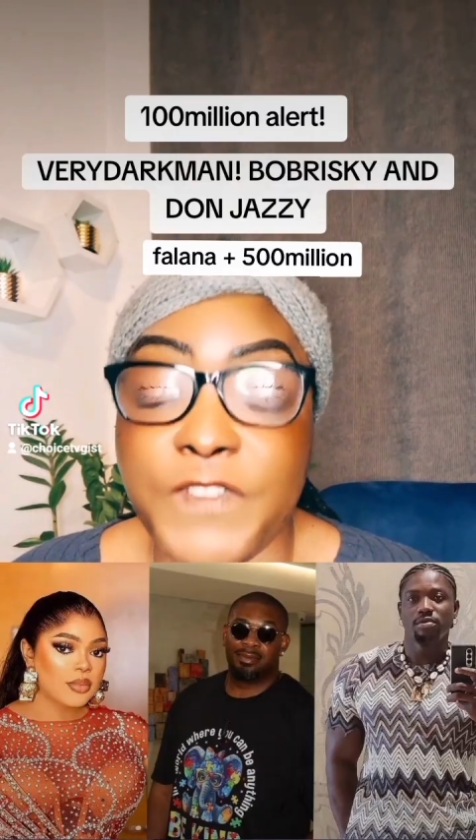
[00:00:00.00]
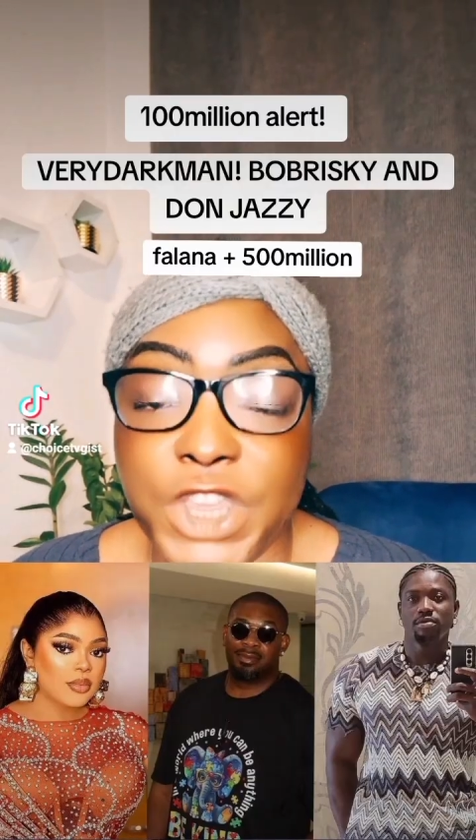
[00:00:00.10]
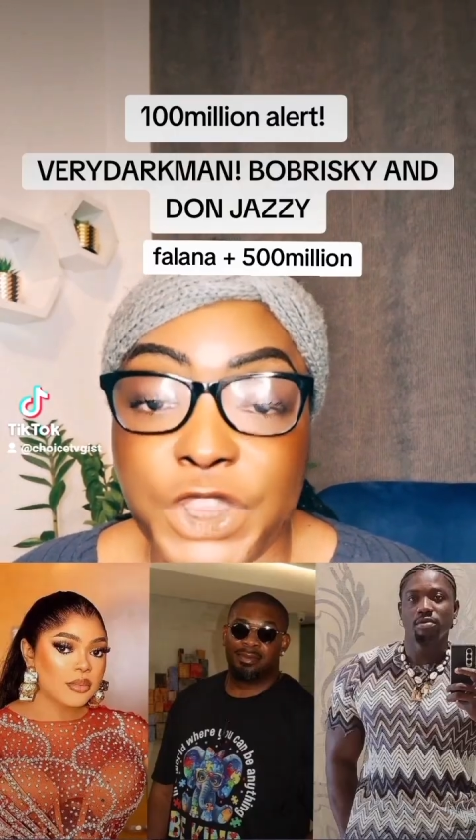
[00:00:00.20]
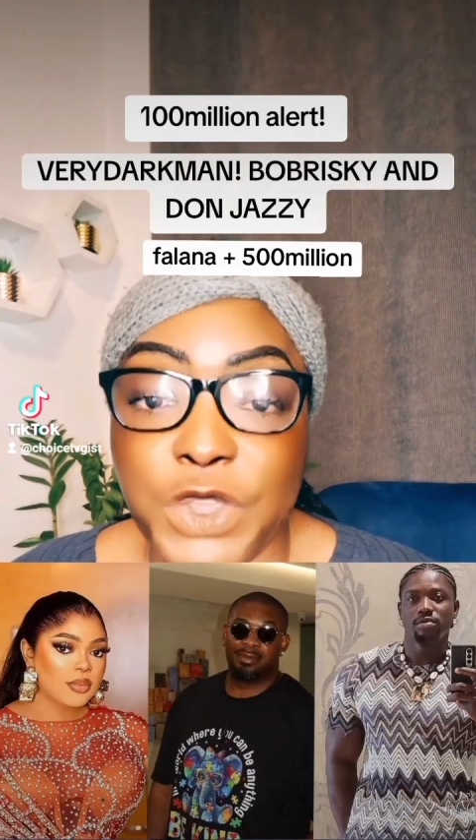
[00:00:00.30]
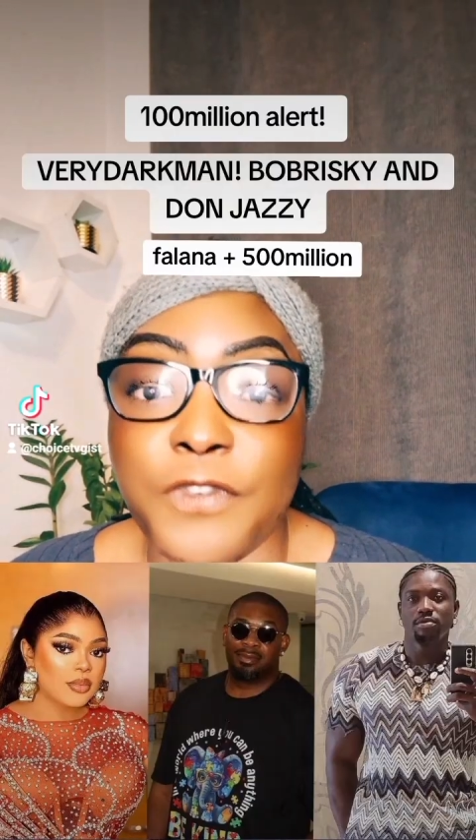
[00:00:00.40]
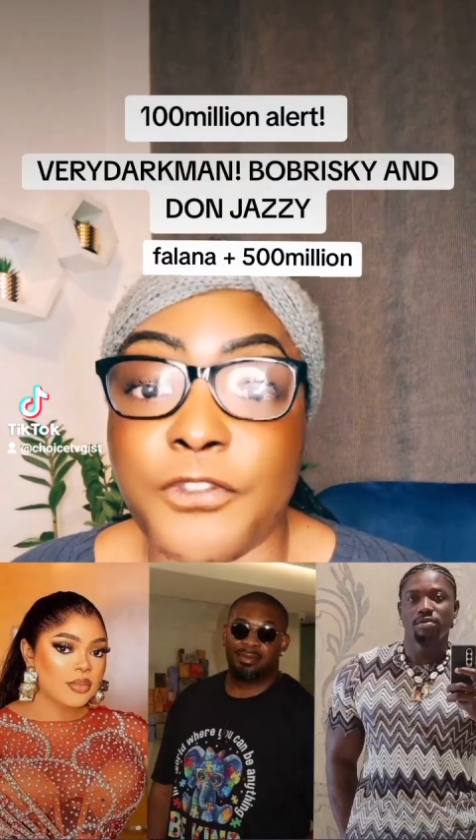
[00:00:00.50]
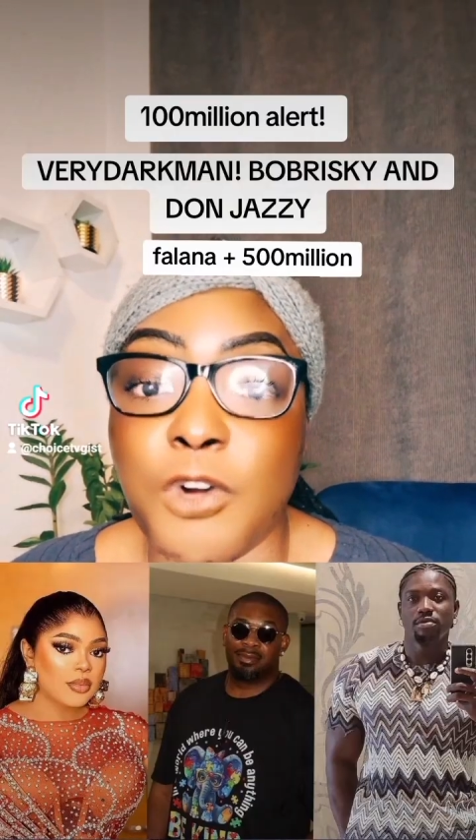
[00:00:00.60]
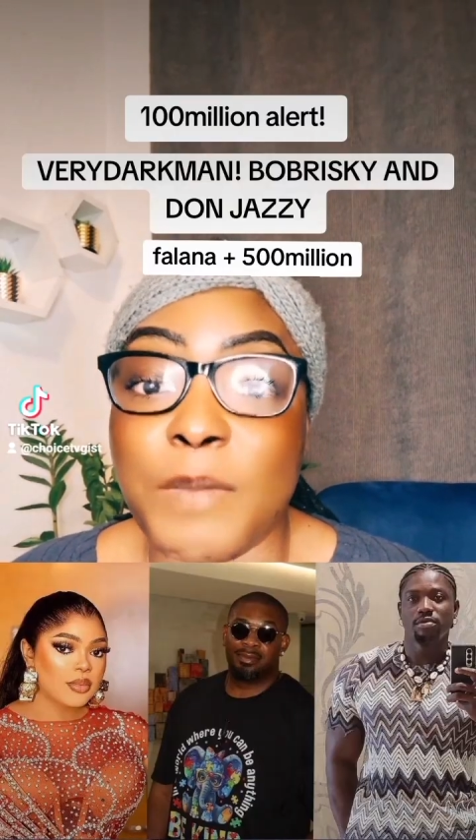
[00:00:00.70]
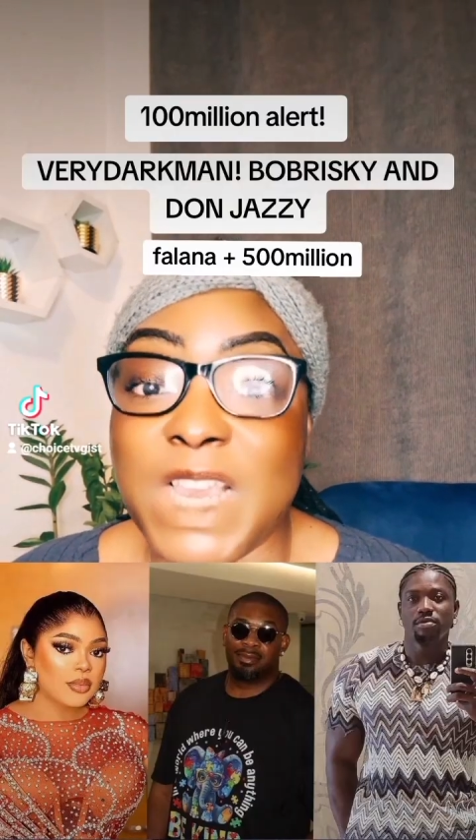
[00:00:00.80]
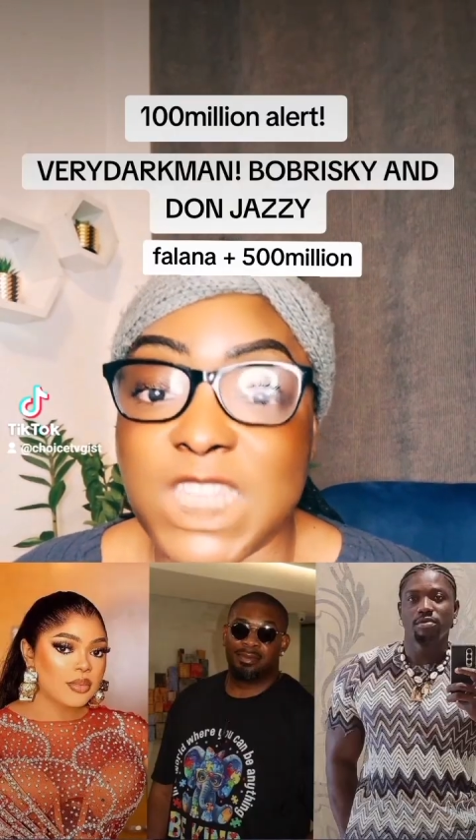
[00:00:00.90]
video
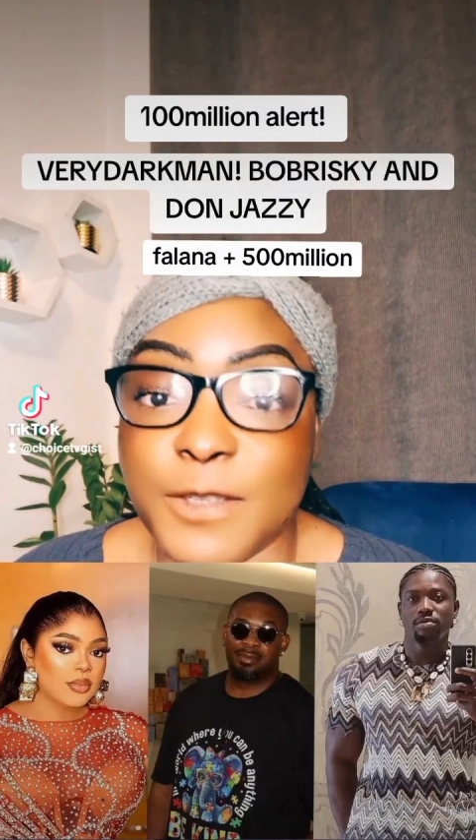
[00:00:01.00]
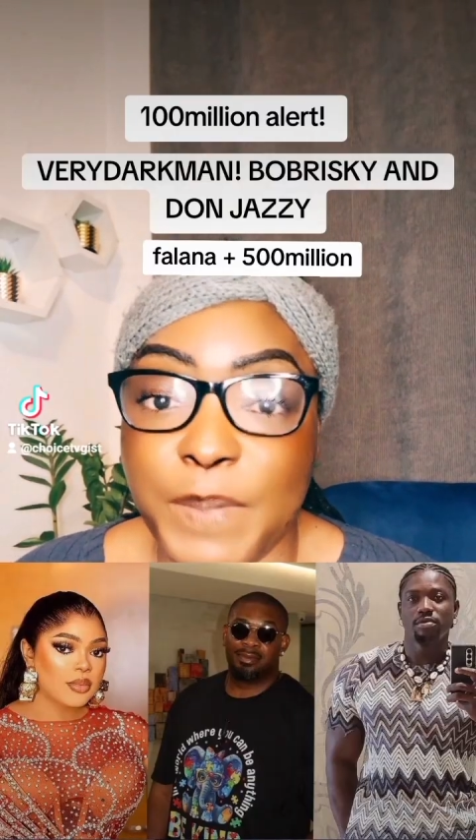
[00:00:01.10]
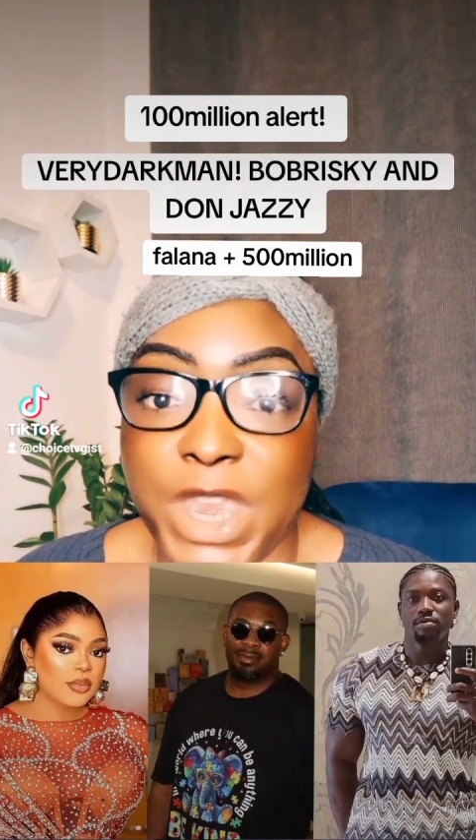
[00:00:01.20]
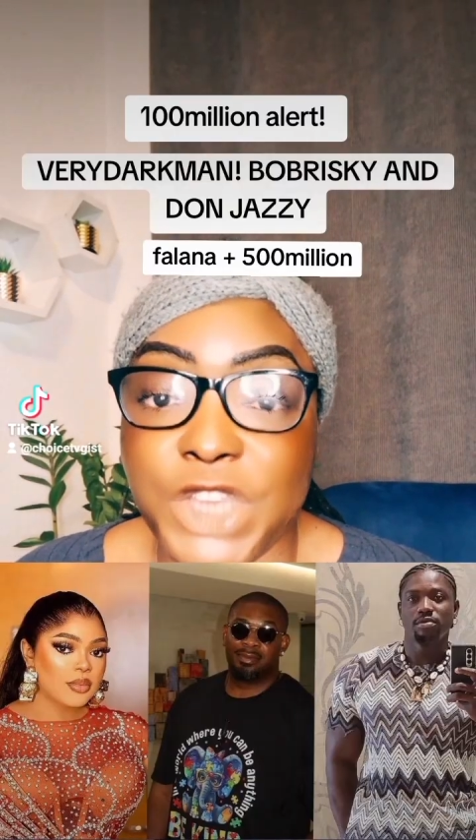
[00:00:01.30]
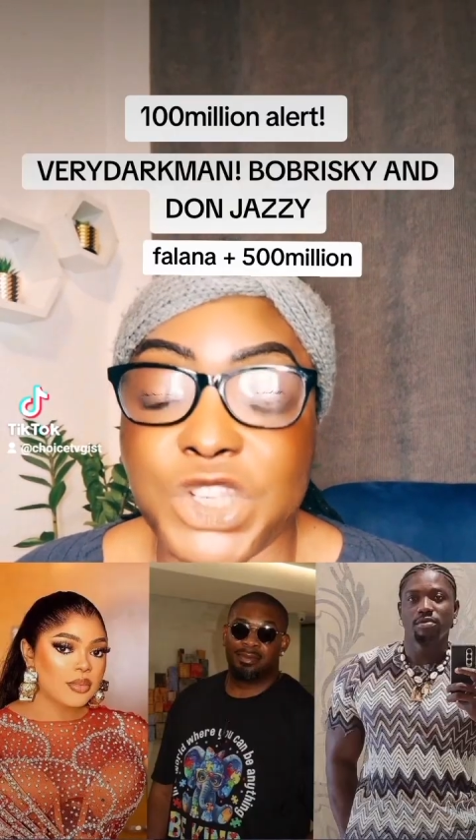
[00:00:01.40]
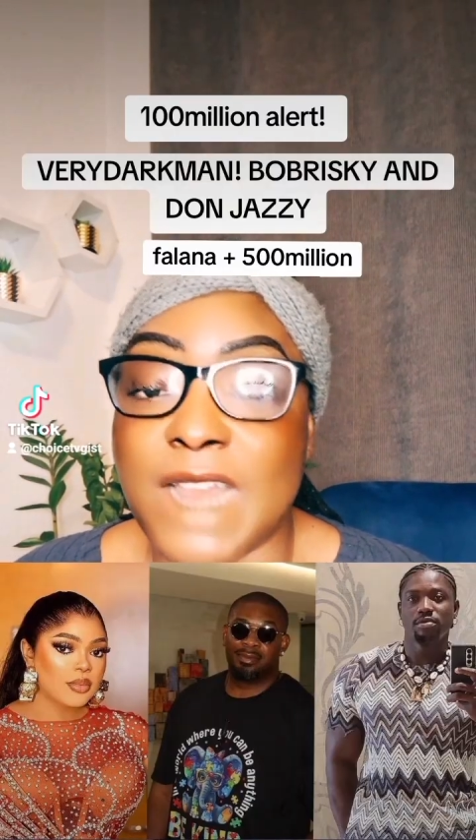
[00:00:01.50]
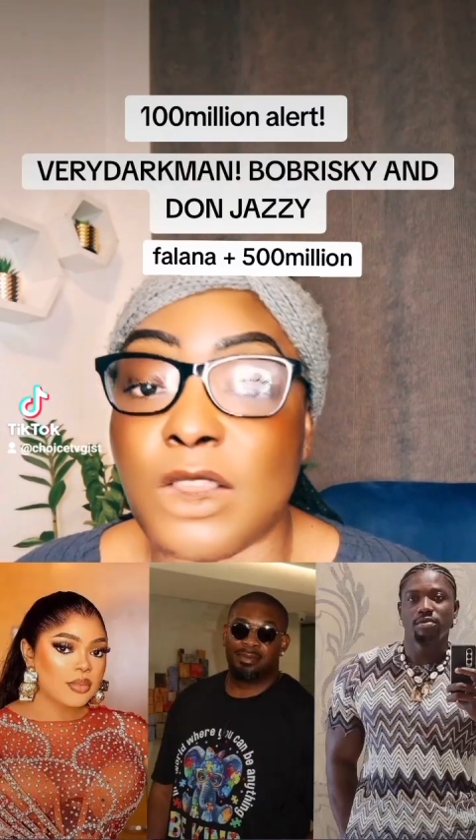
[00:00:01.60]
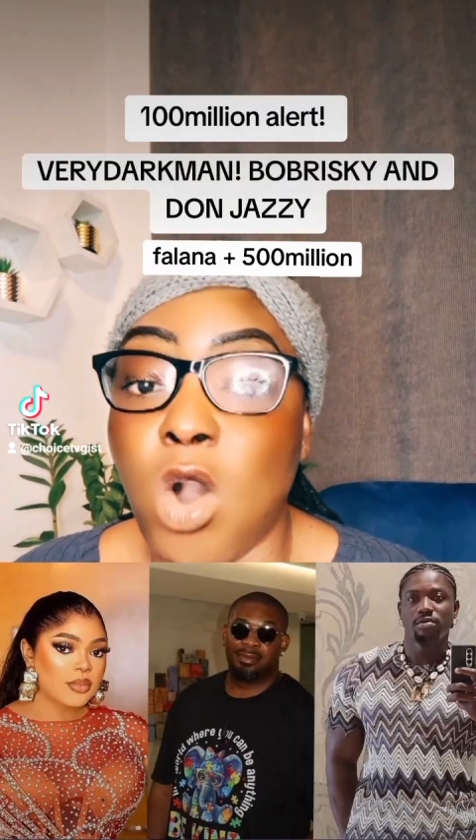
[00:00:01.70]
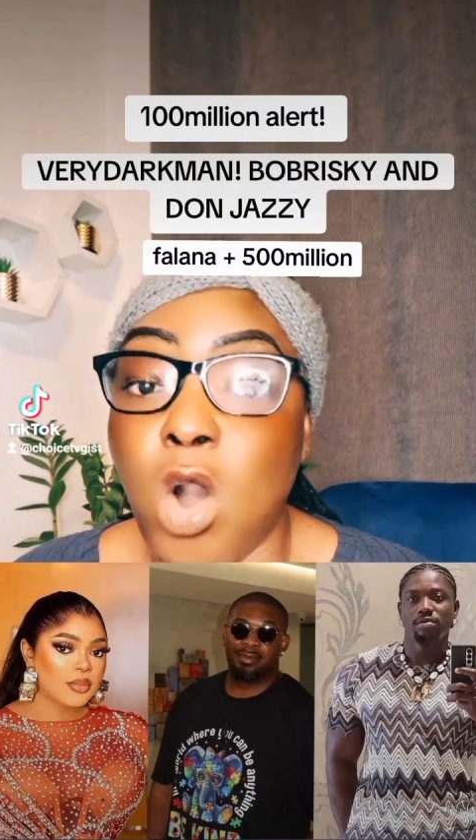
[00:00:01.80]
from his page and